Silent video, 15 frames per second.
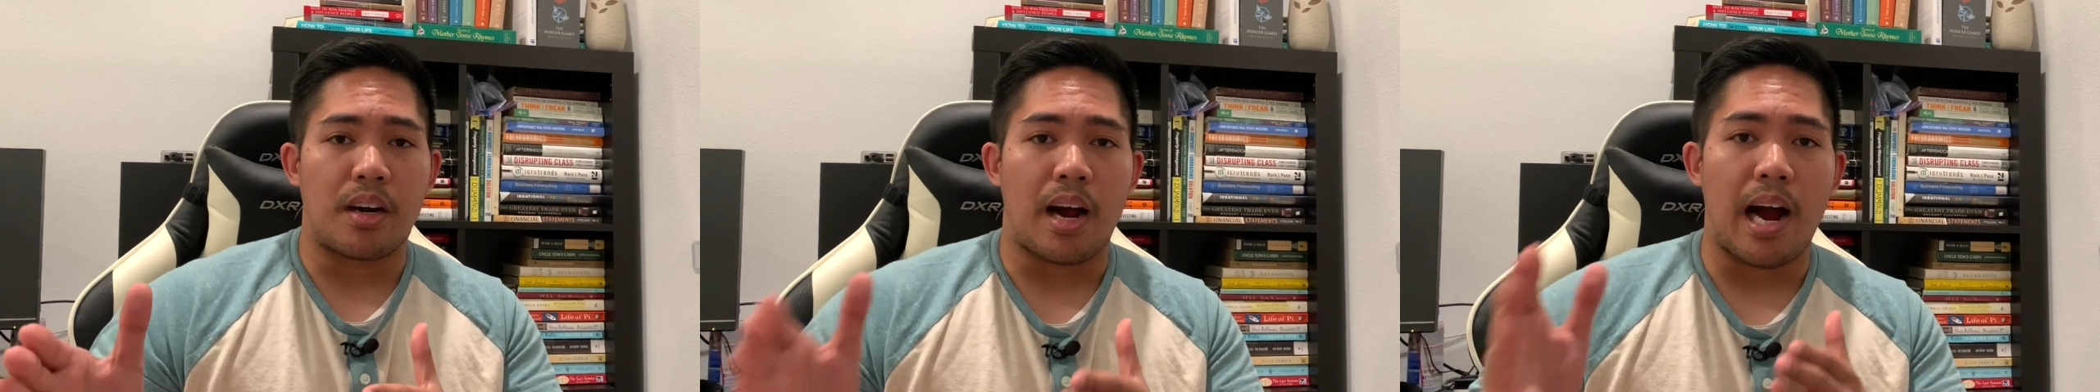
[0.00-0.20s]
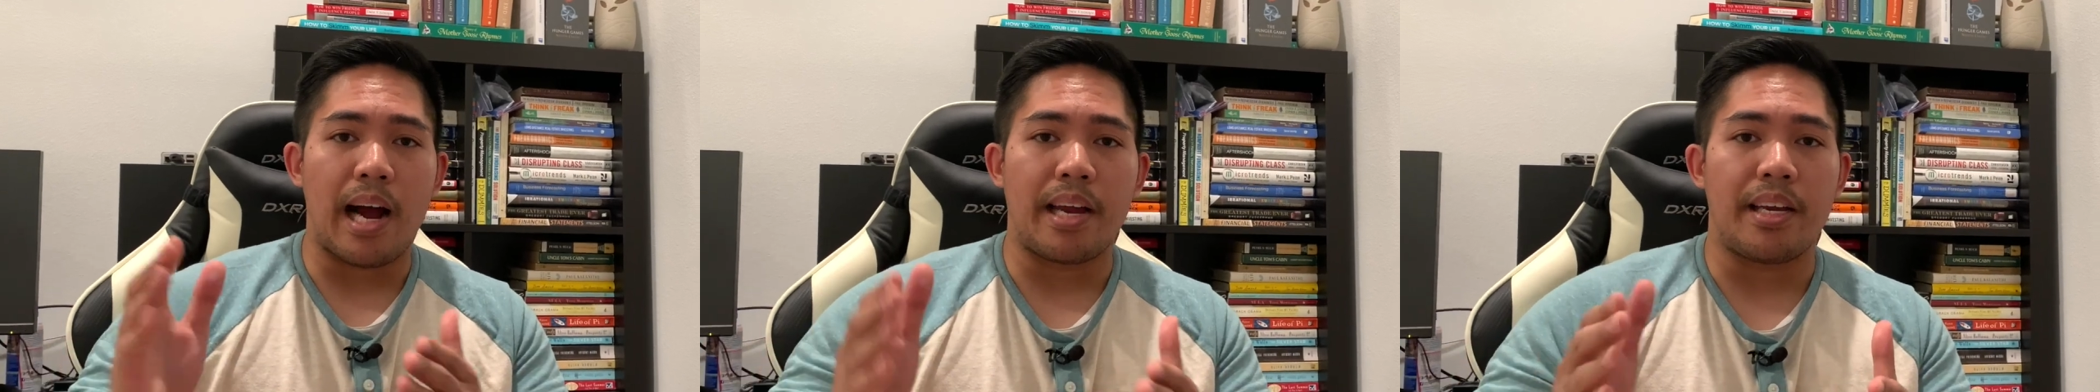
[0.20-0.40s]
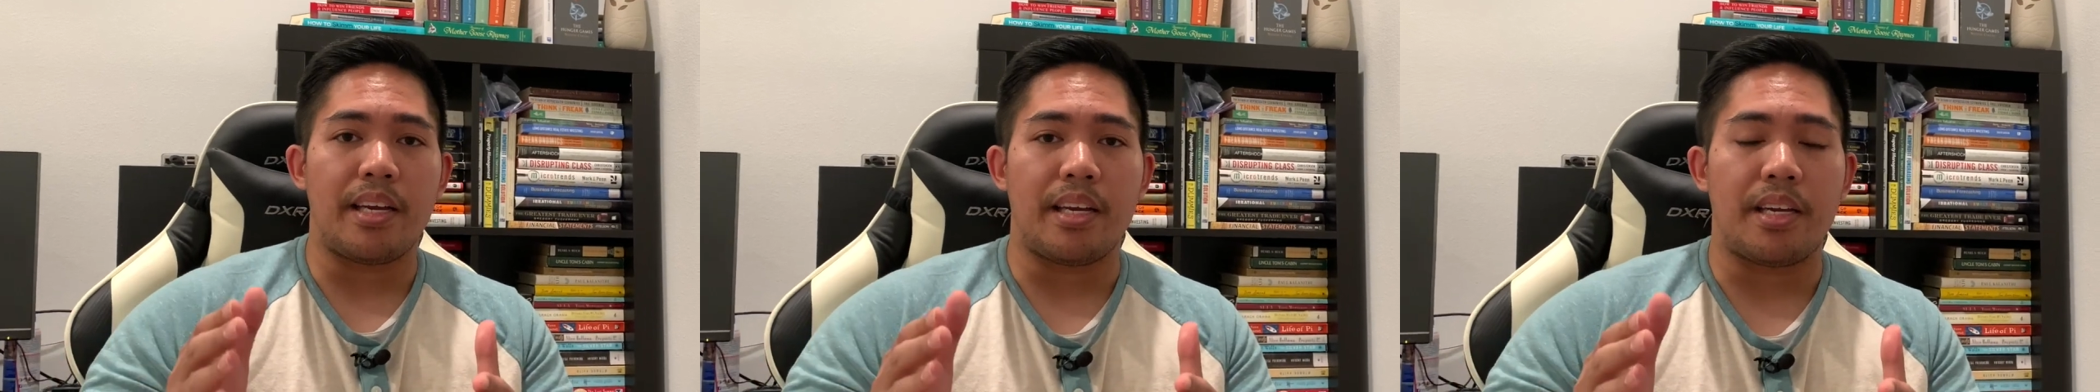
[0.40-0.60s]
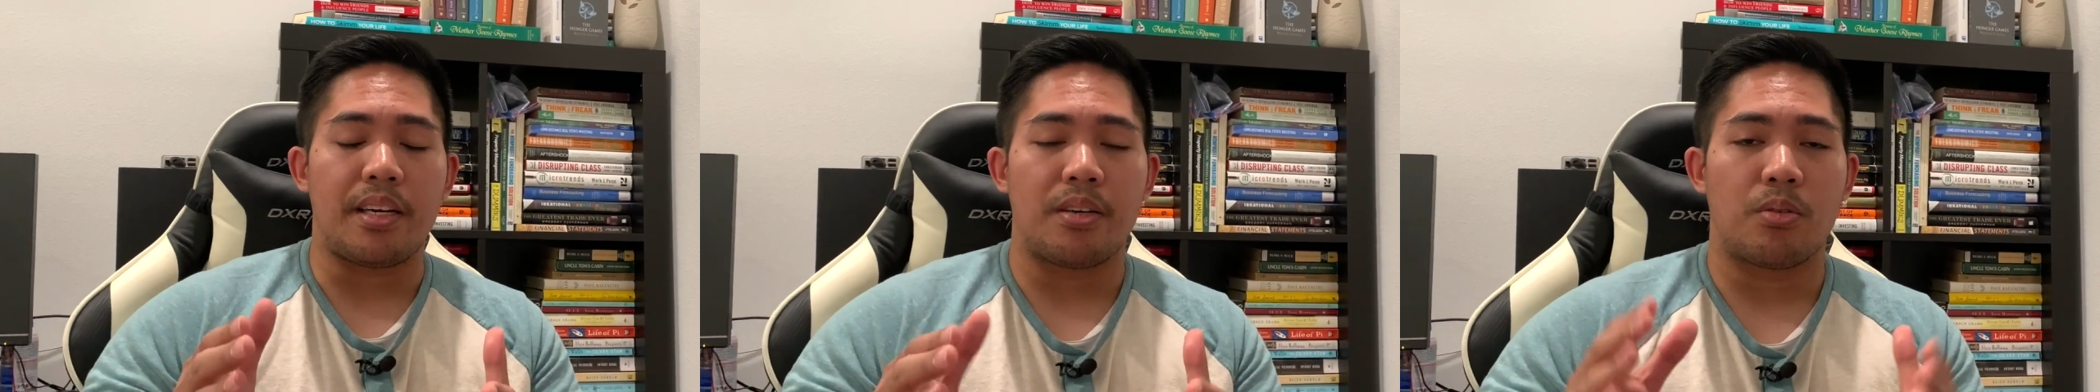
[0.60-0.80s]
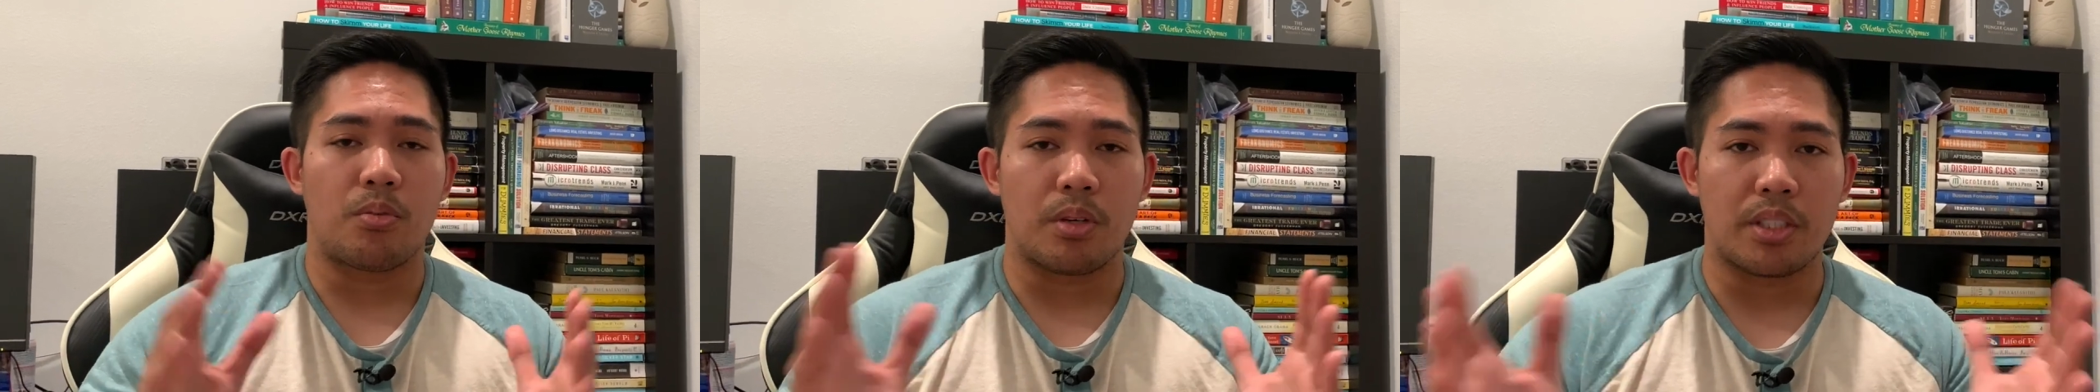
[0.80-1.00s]
that is
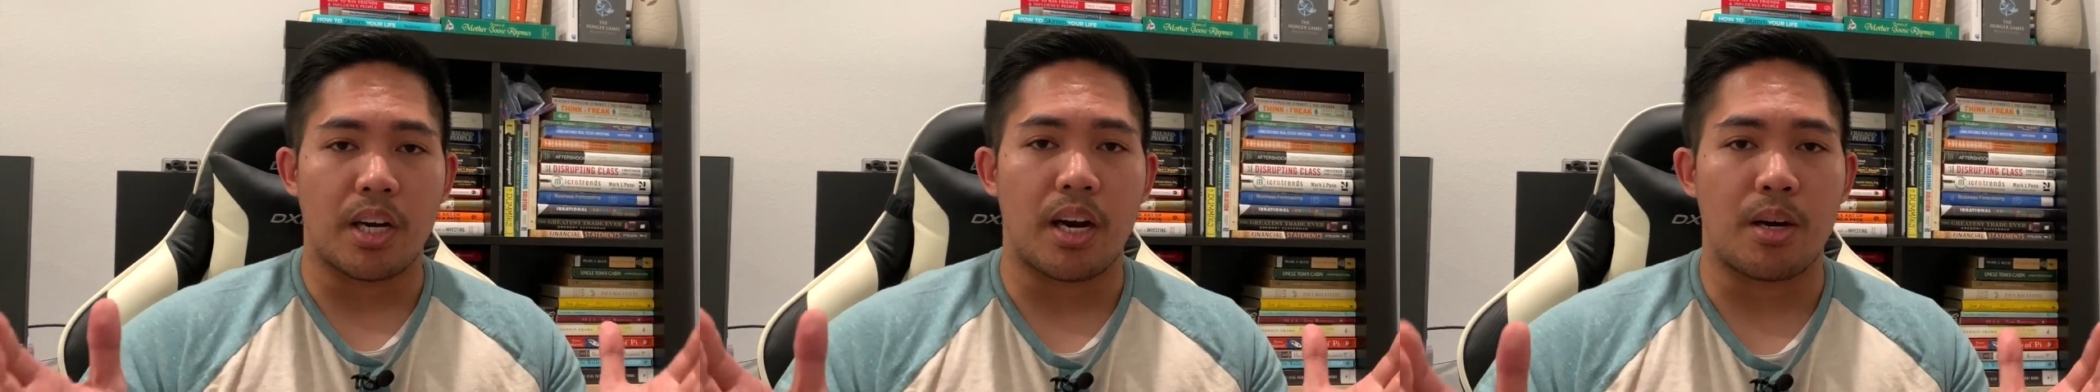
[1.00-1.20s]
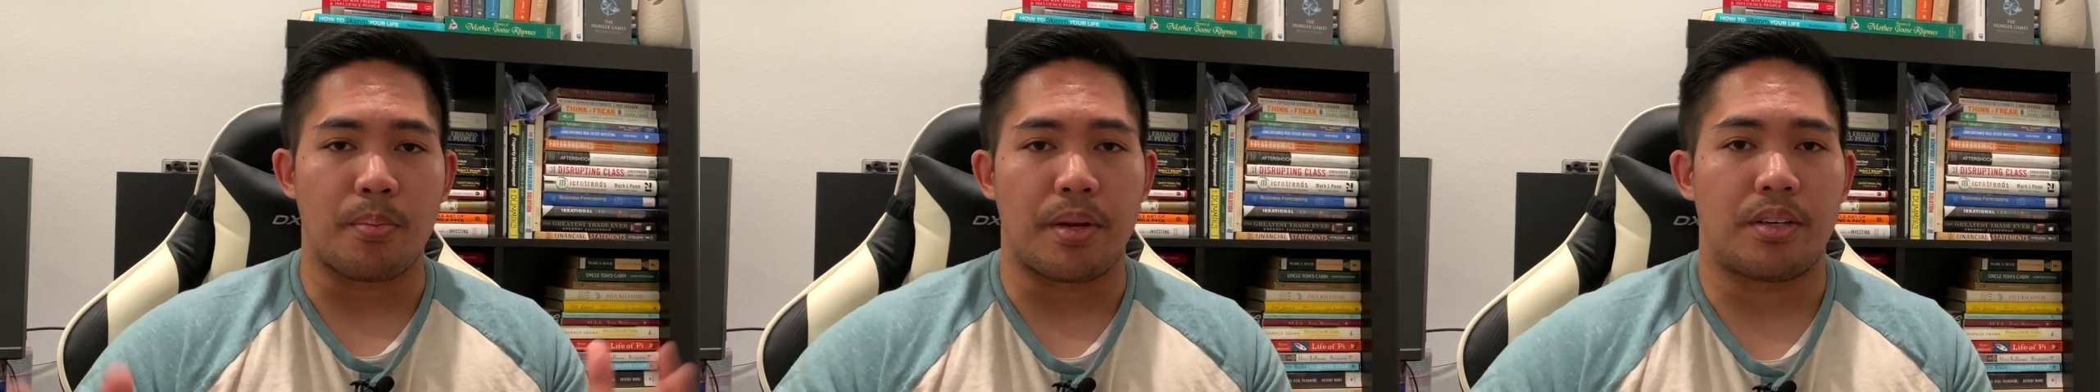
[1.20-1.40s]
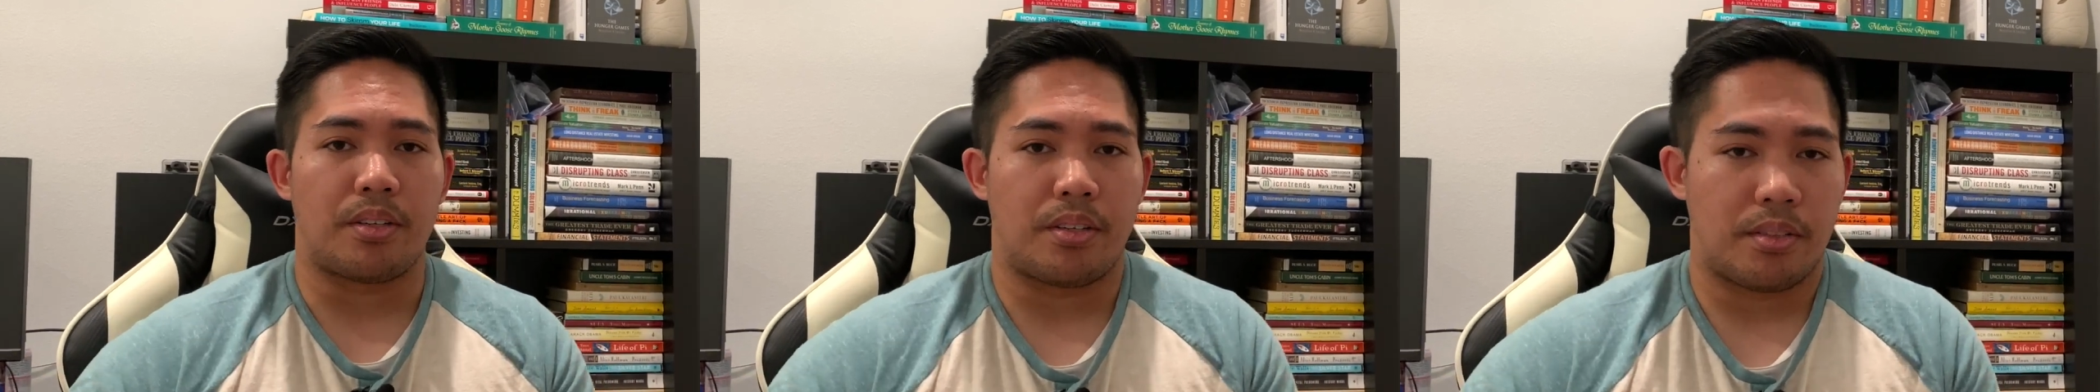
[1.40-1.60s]
retirement.